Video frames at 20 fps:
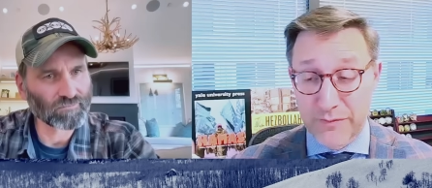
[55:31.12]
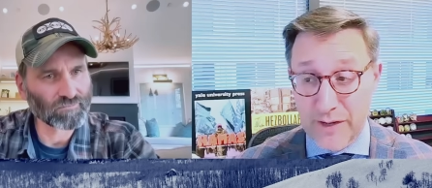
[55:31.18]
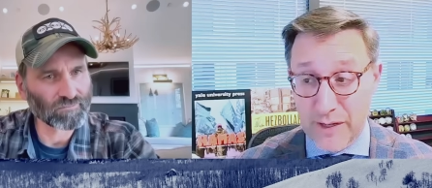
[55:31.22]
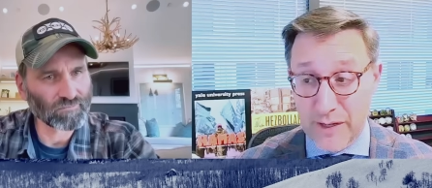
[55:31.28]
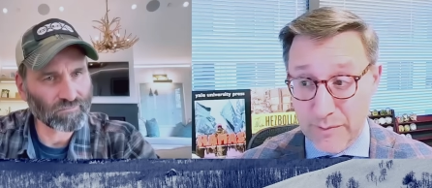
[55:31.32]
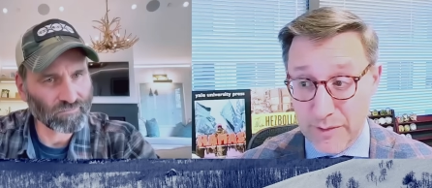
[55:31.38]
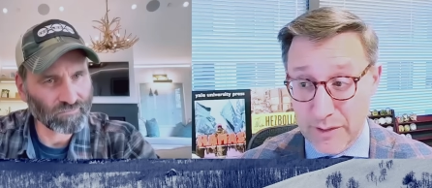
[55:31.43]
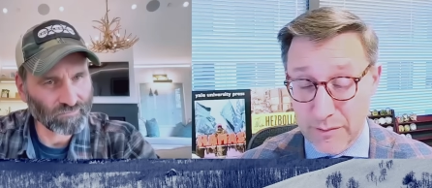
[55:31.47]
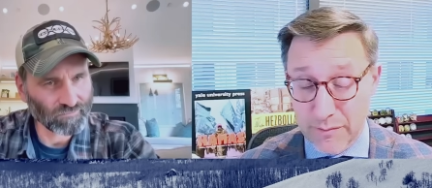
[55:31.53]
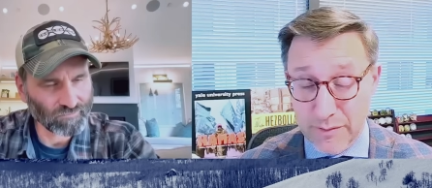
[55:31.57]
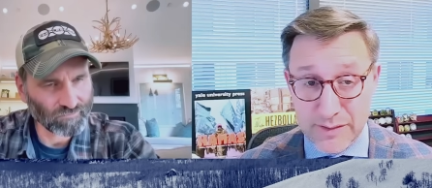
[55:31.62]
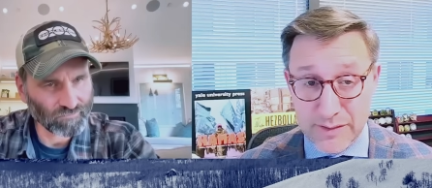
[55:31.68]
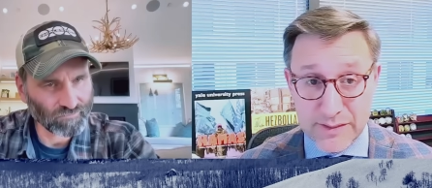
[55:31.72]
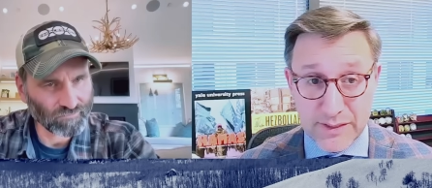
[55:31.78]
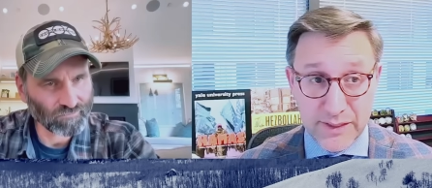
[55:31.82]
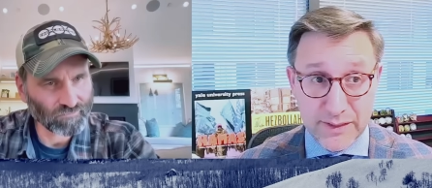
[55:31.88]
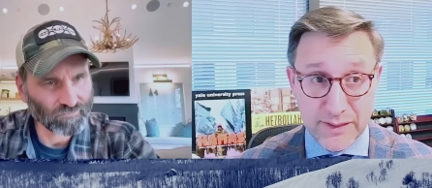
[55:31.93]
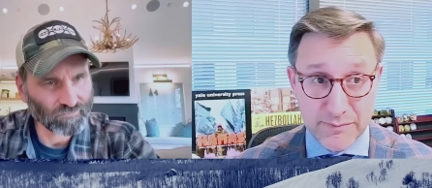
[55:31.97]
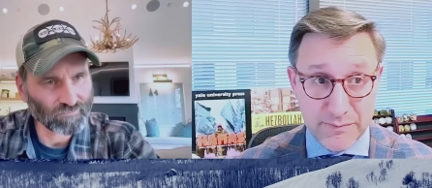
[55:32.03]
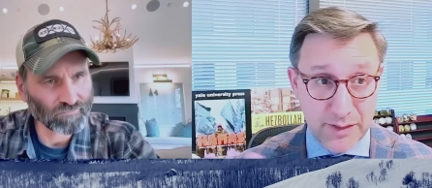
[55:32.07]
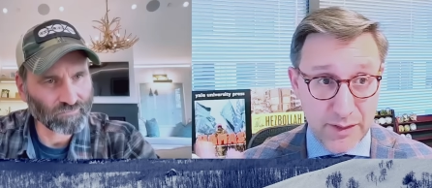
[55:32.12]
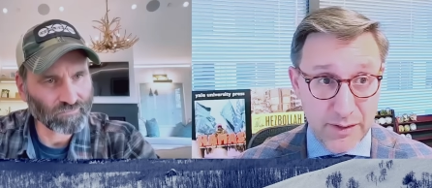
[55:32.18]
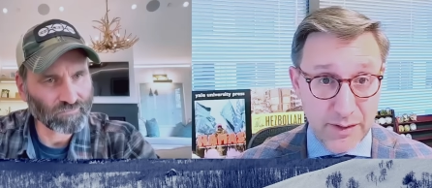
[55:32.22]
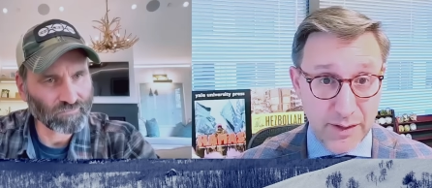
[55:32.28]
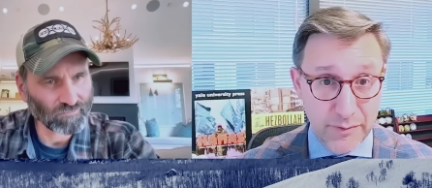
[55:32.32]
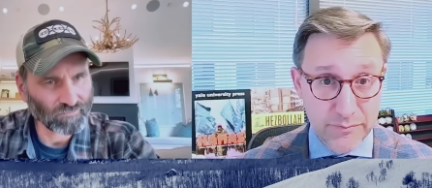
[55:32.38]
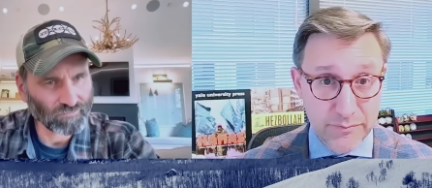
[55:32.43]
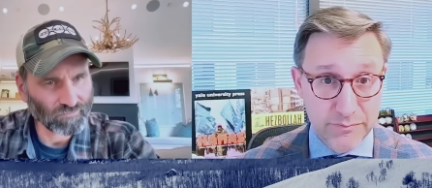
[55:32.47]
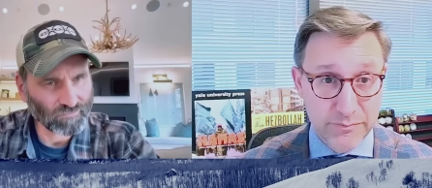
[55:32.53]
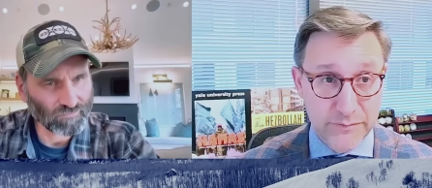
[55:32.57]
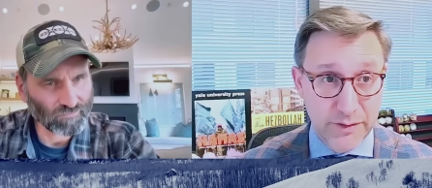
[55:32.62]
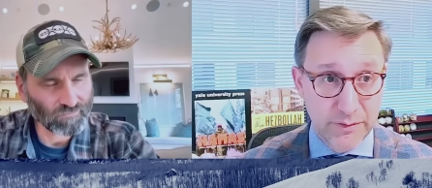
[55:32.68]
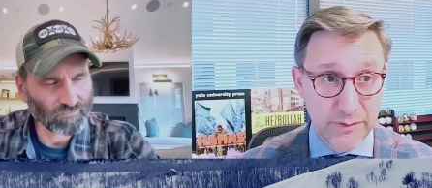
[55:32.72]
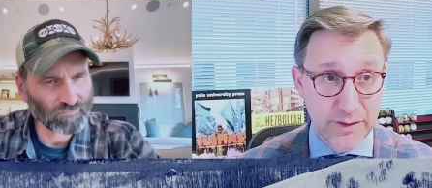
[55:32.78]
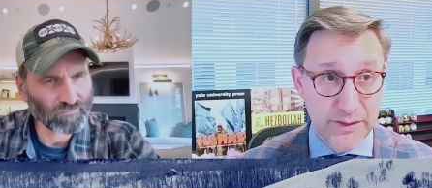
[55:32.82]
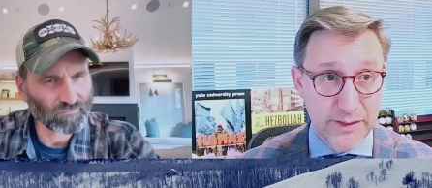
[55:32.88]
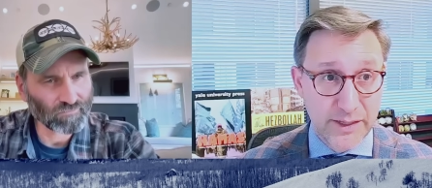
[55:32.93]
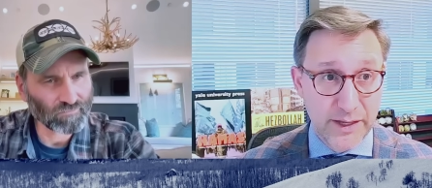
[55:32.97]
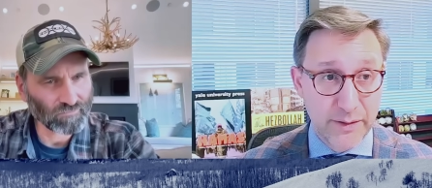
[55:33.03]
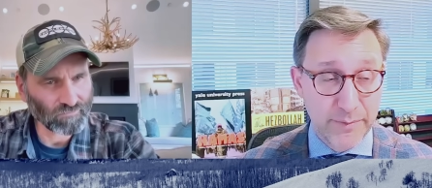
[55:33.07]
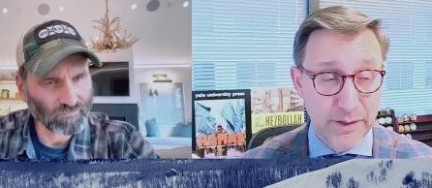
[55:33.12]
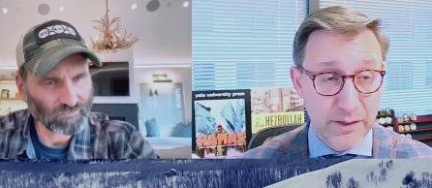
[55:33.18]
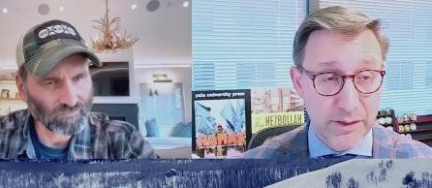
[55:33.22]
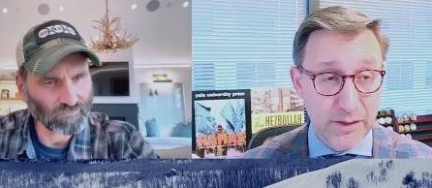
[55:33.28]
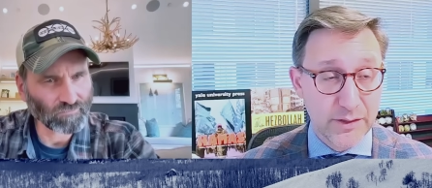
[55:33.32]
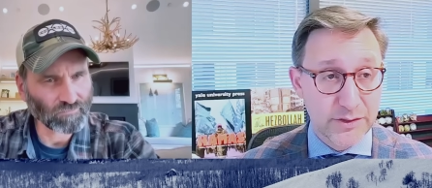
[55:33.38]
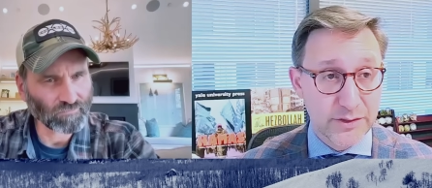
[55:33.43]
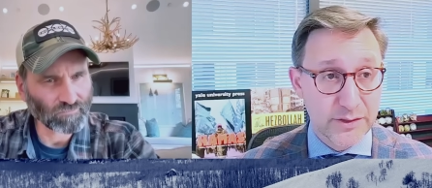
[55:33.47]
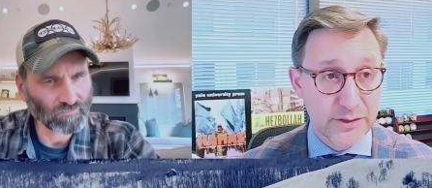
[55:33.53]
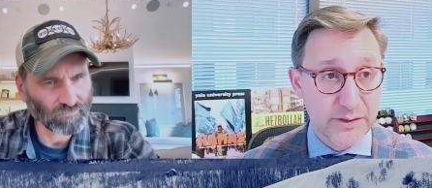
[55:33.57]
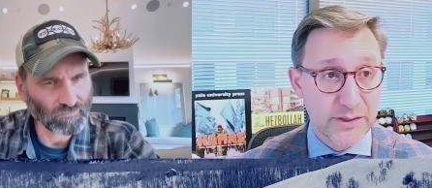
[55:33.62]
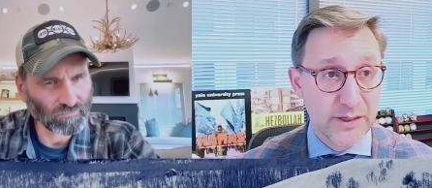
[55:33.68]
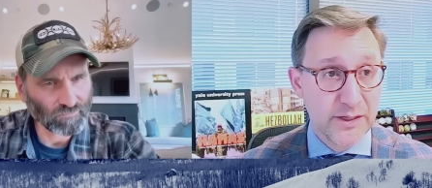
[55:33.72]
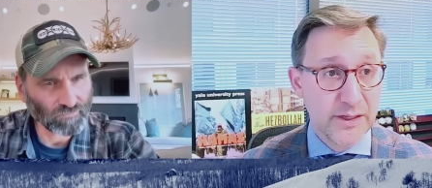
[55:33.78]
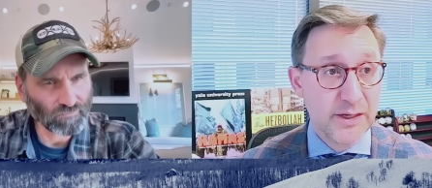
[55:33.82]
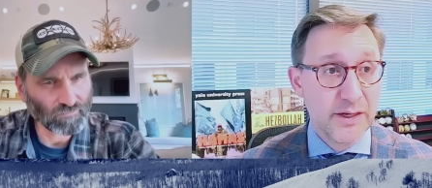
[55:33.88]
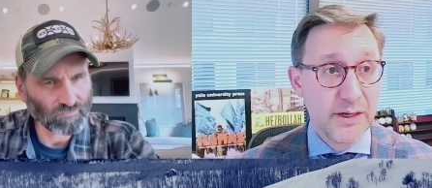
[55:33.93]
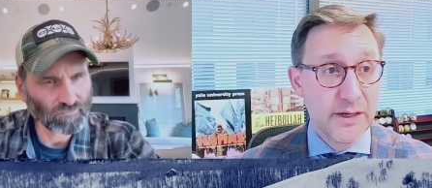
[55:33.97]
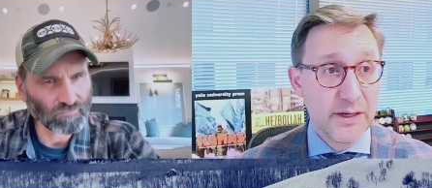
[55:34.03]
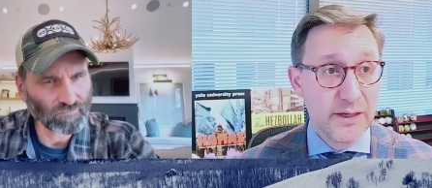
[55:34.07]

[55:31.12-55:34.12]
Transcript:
Speaker 1: put his family at risk, like I don't, I don't need that on my conscience.